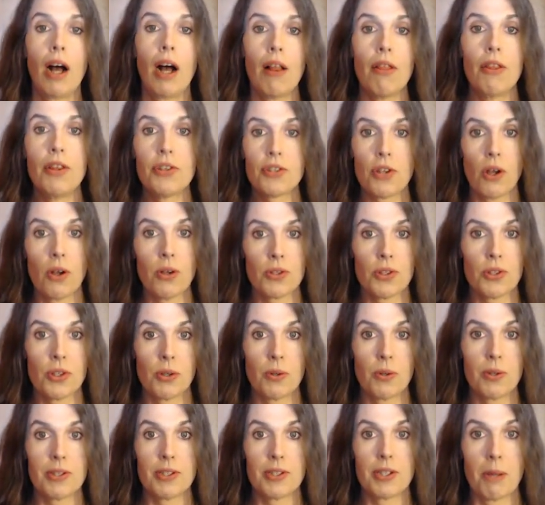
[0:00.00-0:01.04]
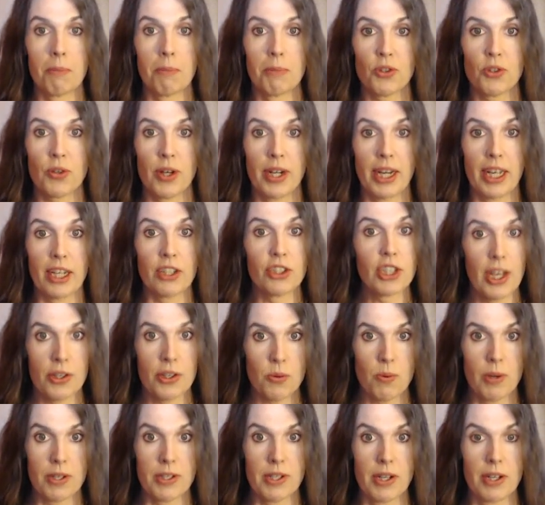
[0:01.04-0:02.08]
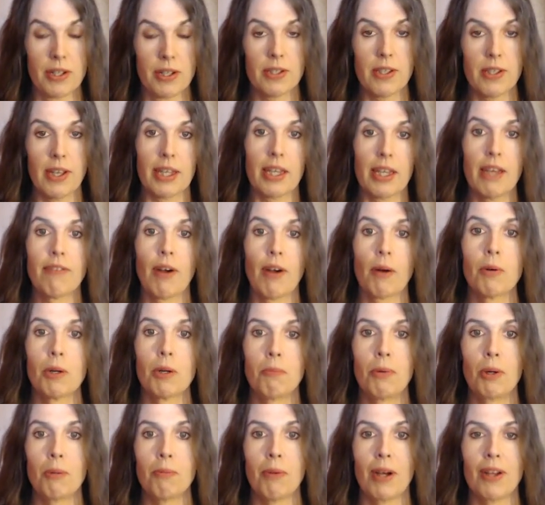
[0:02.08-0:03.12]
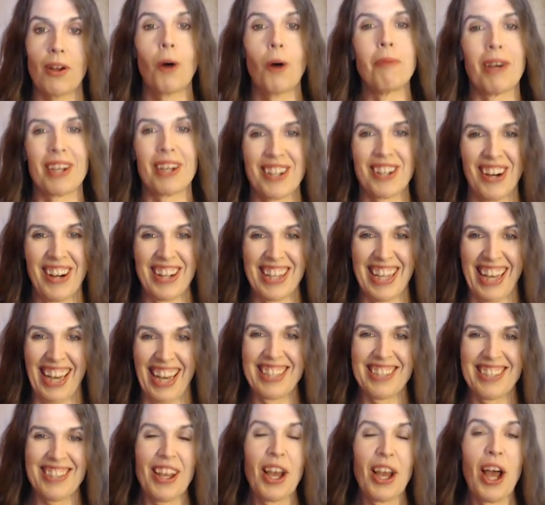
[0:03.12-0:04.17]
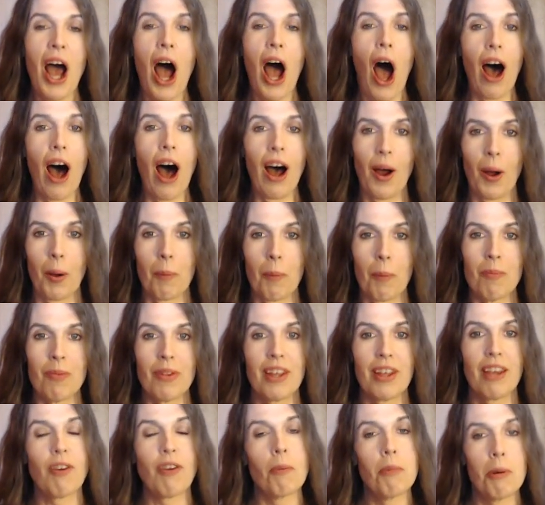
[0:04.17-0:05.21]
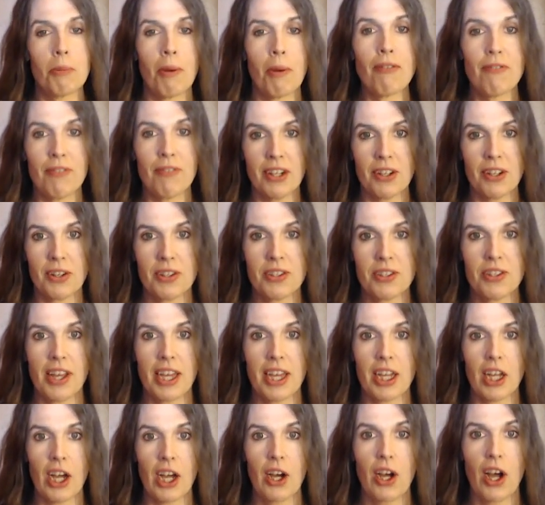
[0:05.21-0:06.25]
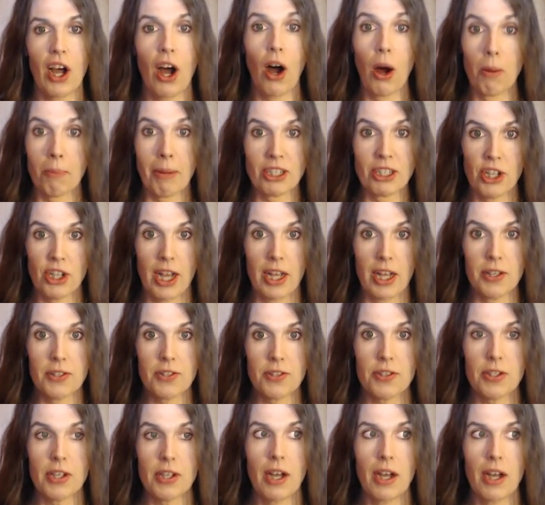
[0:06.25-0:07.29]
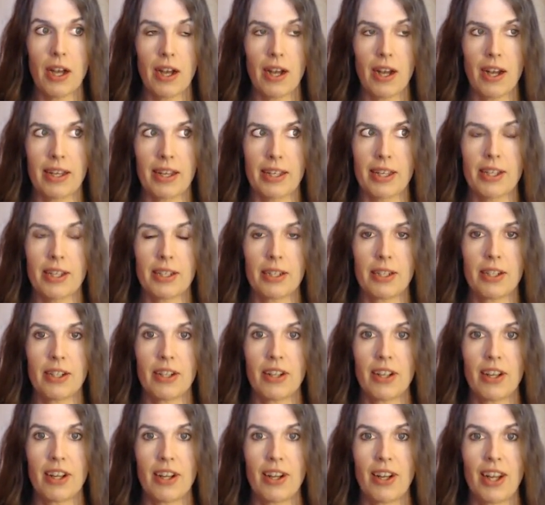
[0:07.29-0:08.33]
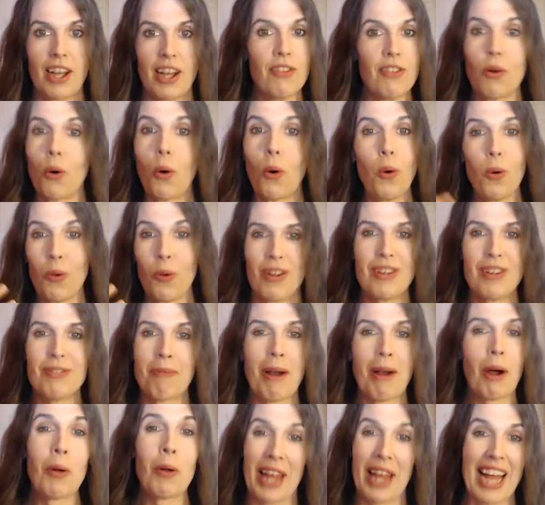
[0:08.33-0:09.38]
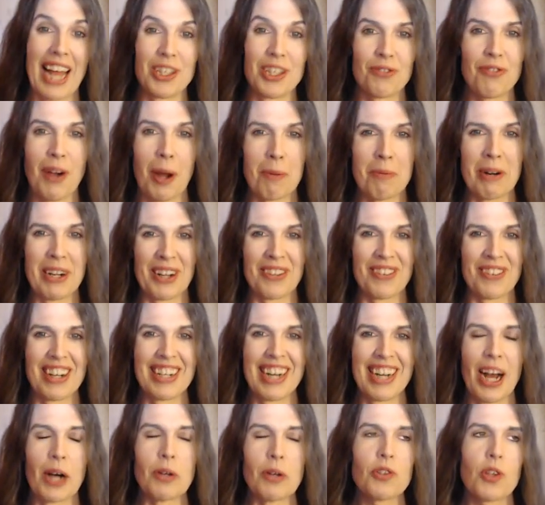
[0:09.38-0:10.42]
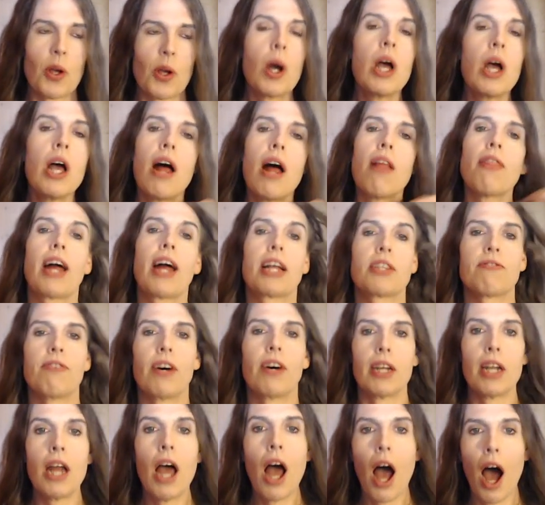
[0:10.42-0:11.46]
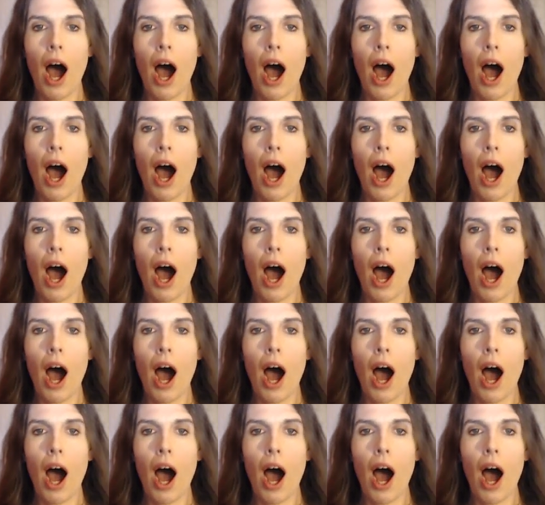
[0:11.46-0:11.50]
This also is a demonstrating chest resonance. Like if I were to put my, oh my God, yes. If I put my fingers like on my chest, I can, my whole hand's vibrating right now. So that's fun.